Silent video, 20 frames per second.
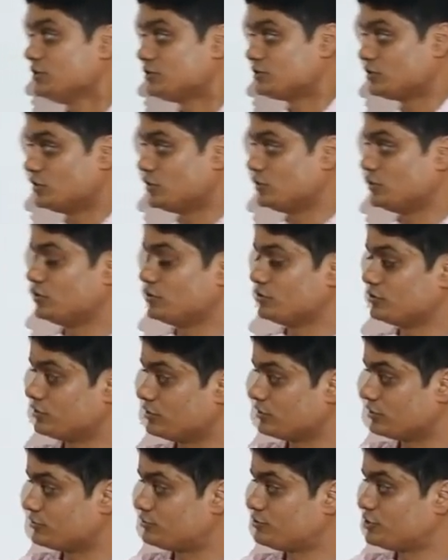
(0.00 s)

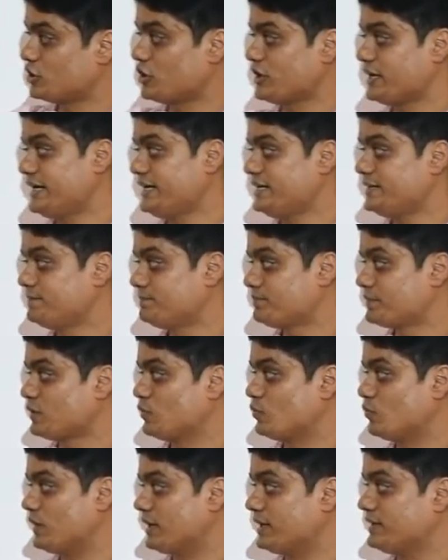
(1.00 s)
So 0
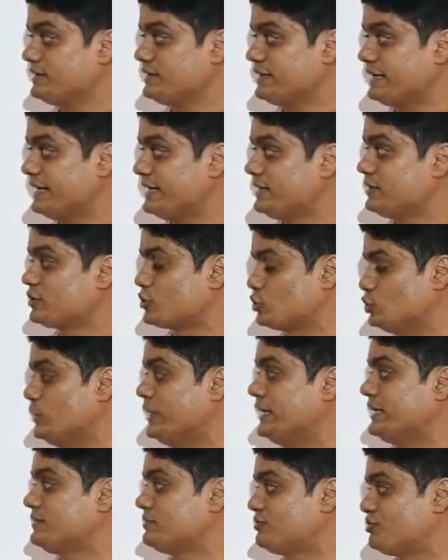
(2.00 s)
head, 1 head,
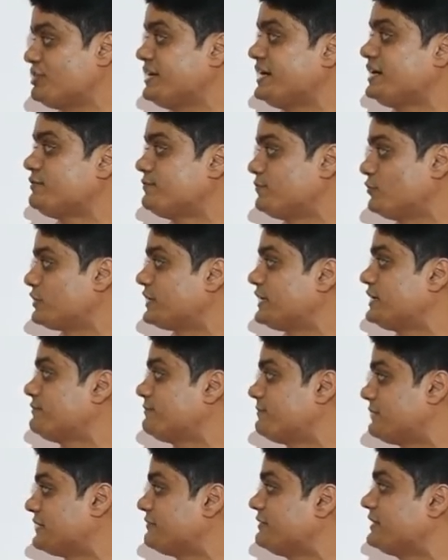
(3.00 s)
2 head, 3 head, 4
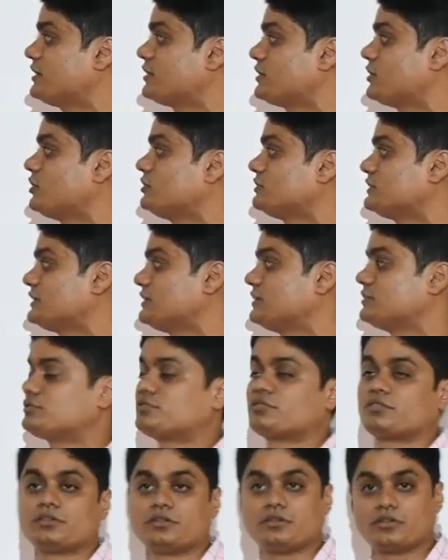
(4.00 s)
head, 5 head, and all
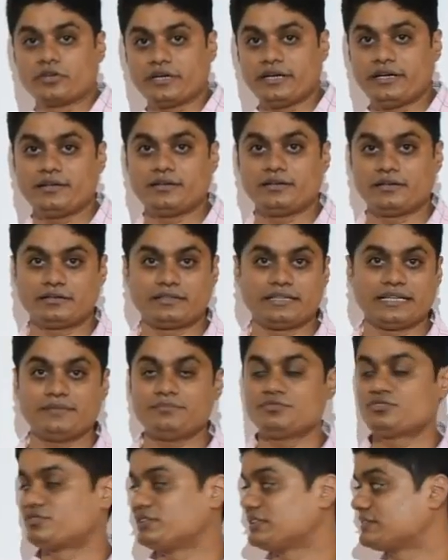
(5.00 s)
the
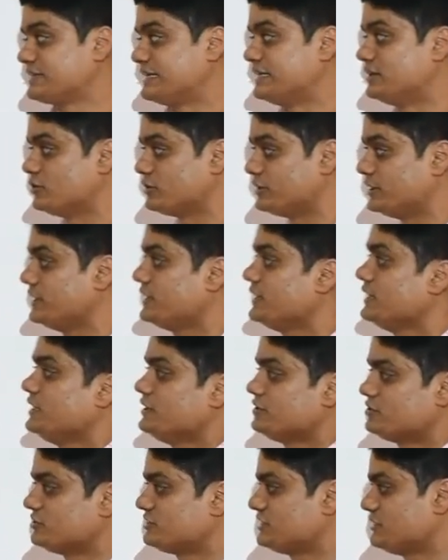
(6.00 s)
times 6 head only.
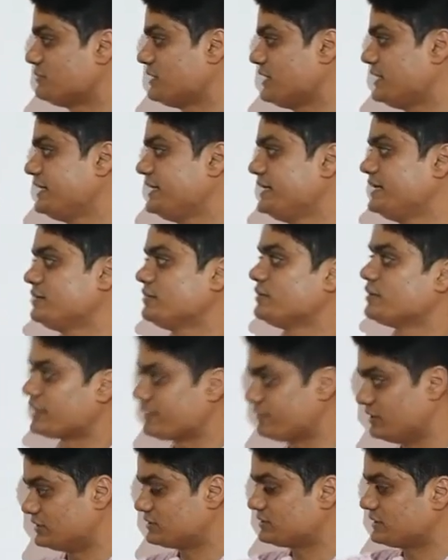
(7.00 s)
So similarly,
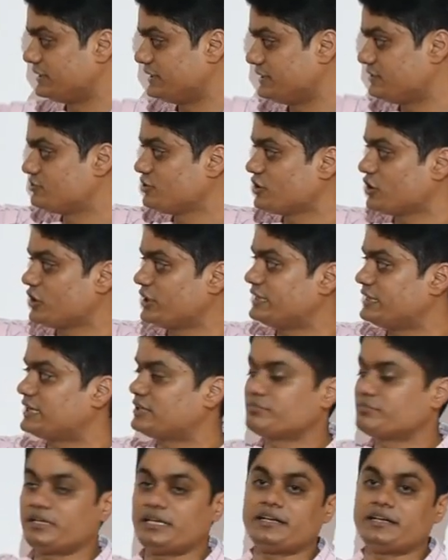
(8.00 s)
reverse, ali 0 head
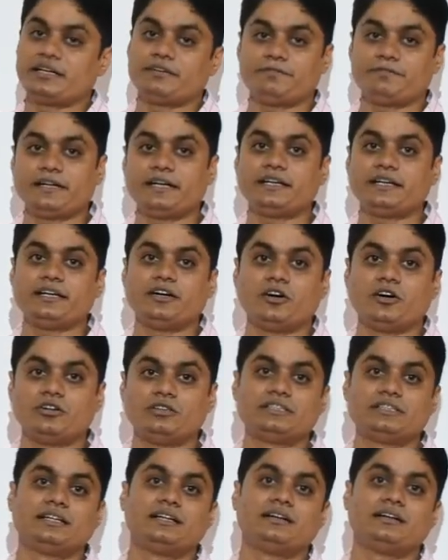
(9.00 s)
admele, definitely
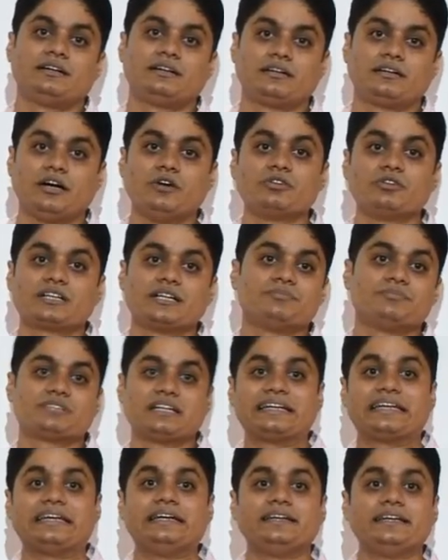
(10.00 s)
all the outcomes
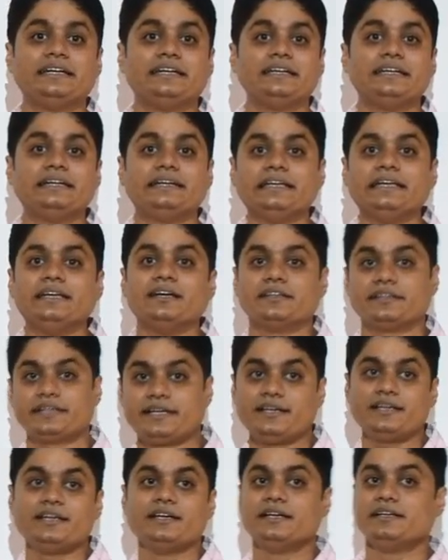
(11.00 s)
are TTTT,
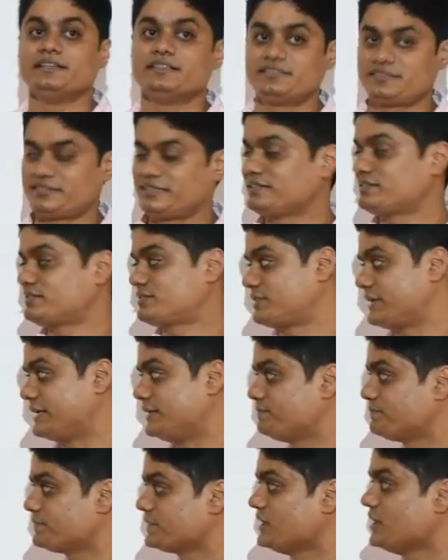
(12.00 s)
and 6
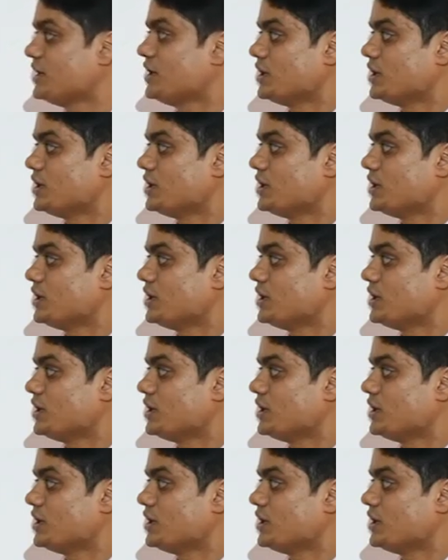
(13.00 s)
tail.